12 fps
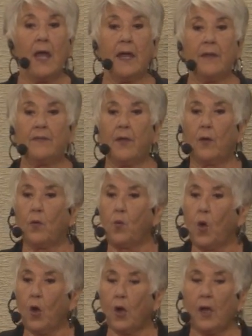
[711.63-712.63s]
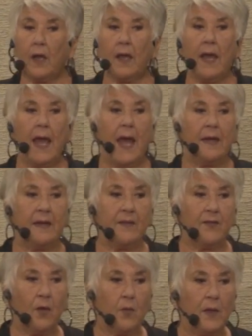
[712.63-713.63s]
in their work, and in
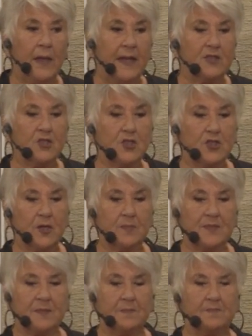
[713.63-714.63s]
their relationships.